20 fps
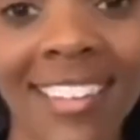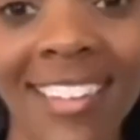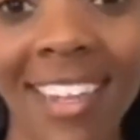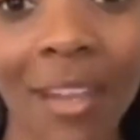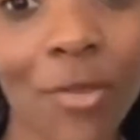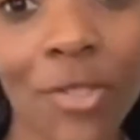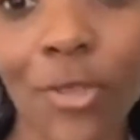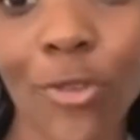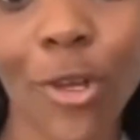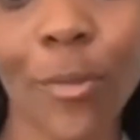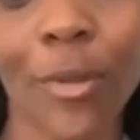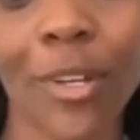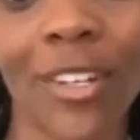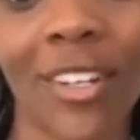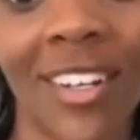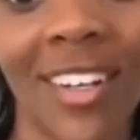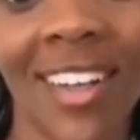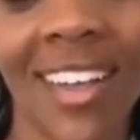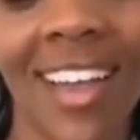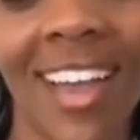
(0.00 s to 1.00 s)
He was a
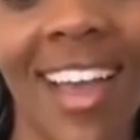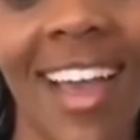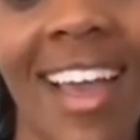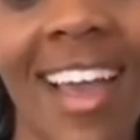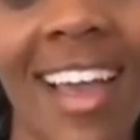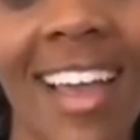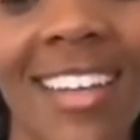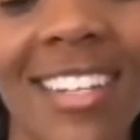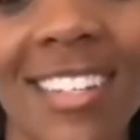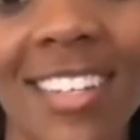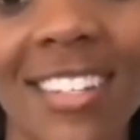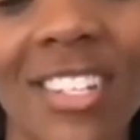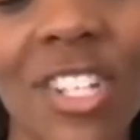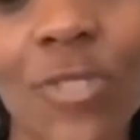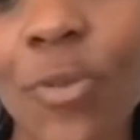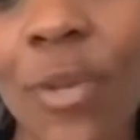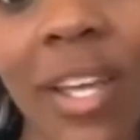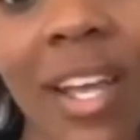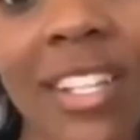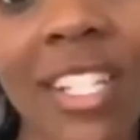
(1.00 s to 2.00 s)
criminal, and
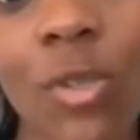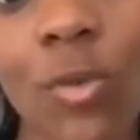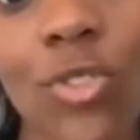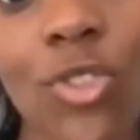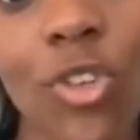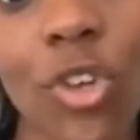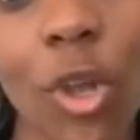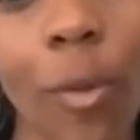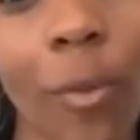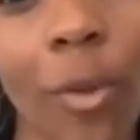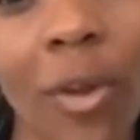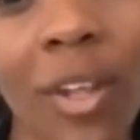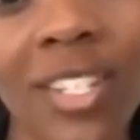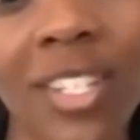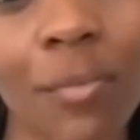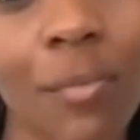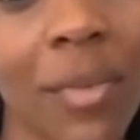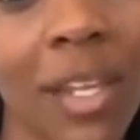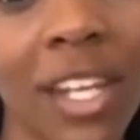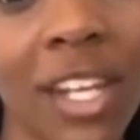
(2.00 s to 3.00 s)
just because he was a criminal
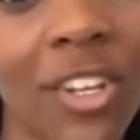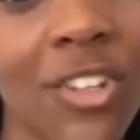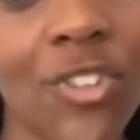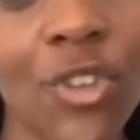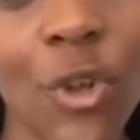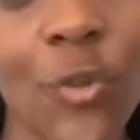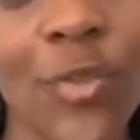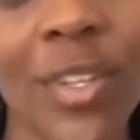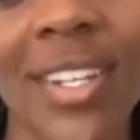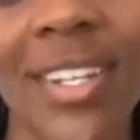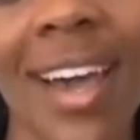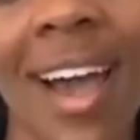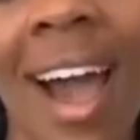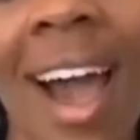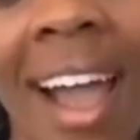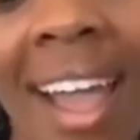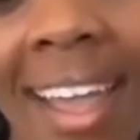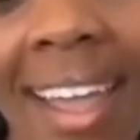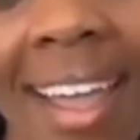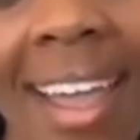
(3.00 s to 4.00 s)
doesn't mean he deserved to
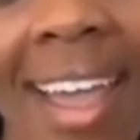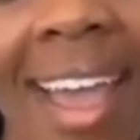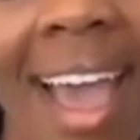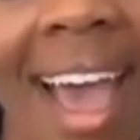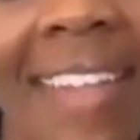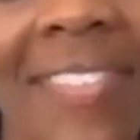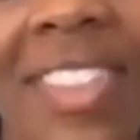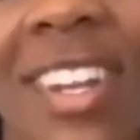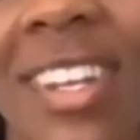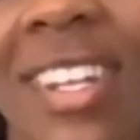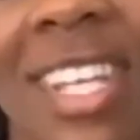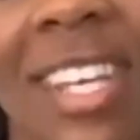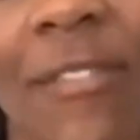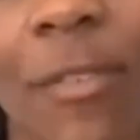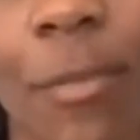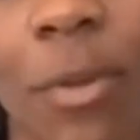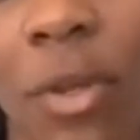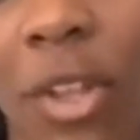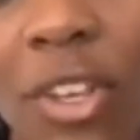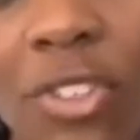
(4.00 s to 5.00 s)
die at the knee
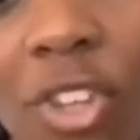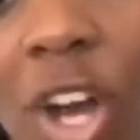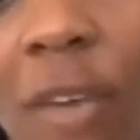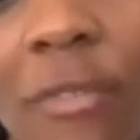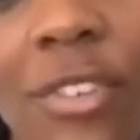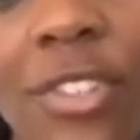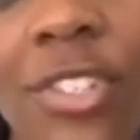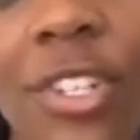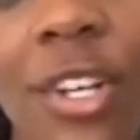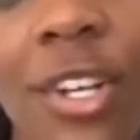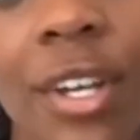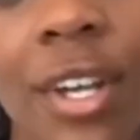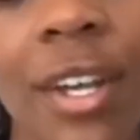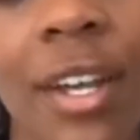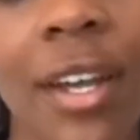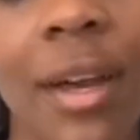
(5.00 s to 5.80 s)
of a police officer,